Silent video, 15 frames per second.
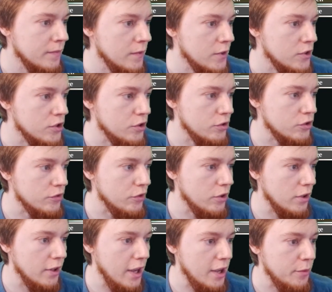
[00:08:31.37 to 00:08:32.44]
Search for a
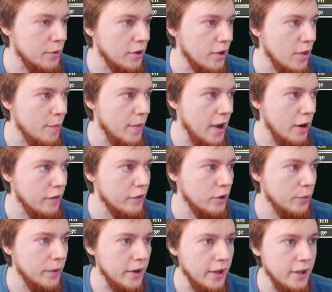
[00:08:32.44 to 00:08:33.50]
land, put it on the battlefield
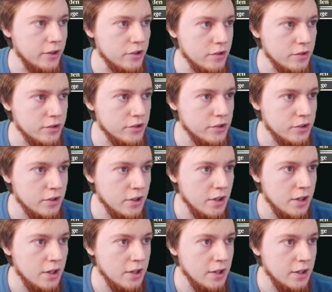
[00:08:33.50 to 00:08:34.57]
when it enters.
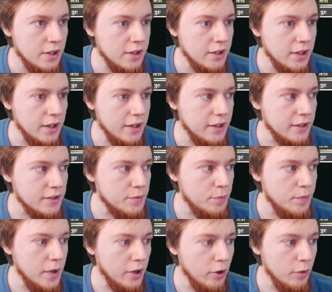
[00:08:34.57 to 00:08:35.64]
And it's
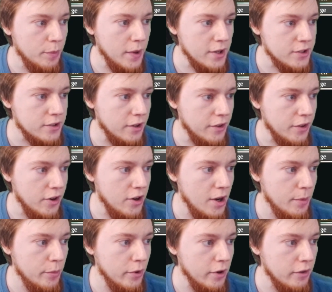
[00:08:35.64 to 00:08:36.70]
bigger based on the
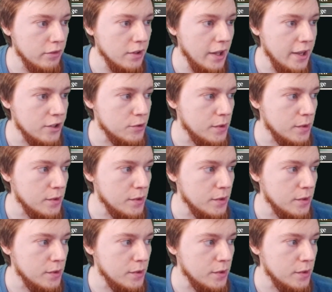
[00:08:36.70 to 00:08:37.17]
number of lands we